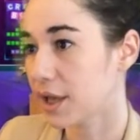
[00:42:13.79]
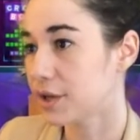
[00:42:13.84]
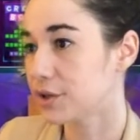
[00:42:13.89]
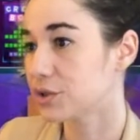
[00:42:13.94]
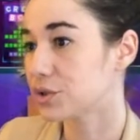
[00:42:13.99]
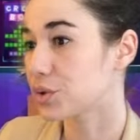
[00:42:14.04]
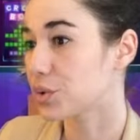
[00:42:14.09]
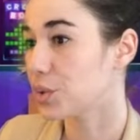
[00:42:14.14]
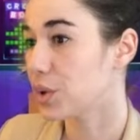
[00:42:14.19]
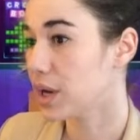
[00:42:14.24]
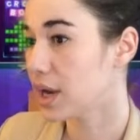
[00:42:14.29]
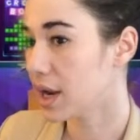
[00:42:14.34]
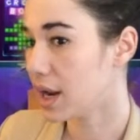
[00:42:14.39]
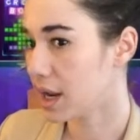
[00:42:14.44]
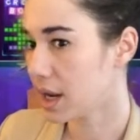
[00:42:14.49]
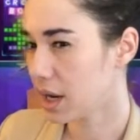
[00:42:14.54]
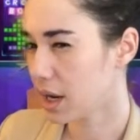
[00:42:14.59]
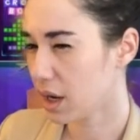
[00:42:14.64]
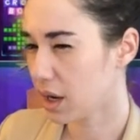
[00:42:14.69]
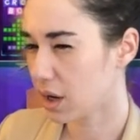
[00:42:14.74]
So
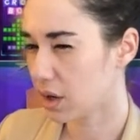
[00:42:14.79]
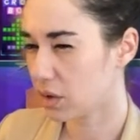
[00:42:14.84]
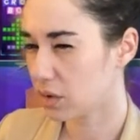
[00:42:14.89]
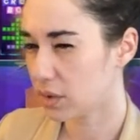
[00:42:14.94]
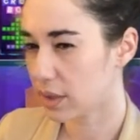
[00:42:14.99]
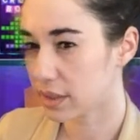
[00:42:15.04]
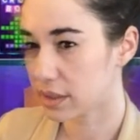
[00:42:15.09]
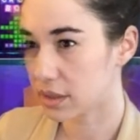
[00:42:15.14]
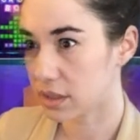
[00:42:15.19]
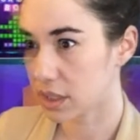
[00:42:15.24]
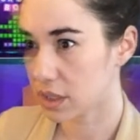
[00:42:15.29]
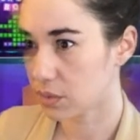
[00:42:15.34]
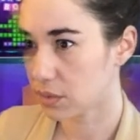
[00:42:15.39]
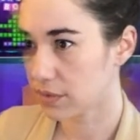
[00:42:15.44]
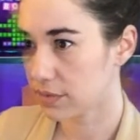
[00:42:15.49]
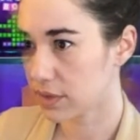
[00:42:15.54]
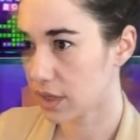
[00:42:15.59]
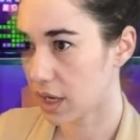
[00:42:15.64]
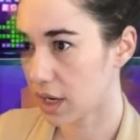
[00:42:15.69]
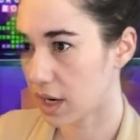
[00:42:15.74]
now I think
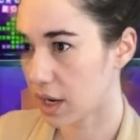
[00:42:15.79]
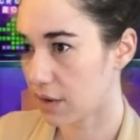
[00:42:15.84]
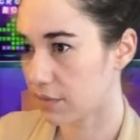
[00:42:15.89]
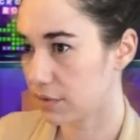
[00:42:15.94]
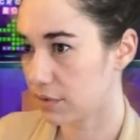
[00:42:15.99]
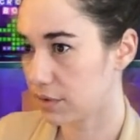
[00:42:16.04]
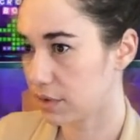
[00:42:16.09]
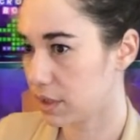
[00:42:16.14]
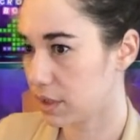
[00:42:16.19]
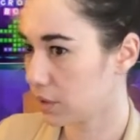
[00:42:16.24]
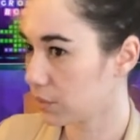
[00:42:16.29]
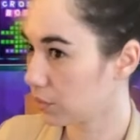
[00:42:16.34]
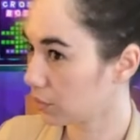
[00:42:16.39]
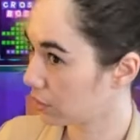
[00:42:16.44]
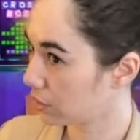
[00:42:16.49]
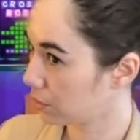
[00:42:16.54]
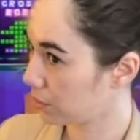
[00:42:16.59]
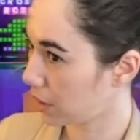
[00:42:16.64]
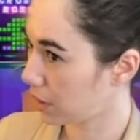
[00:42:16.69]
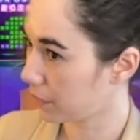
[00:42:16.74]
we've got everything. We're going
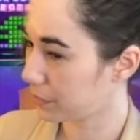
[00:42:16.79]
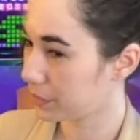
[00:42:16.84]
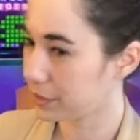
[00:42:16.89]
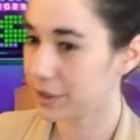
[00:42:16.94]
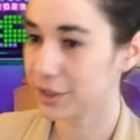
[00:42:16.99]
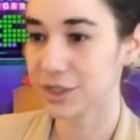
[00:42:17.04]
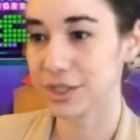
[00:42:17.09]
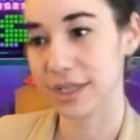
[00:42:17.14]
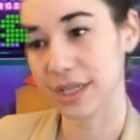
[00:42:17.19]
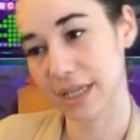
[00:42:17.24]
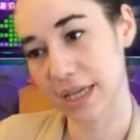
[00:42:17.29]
to publish.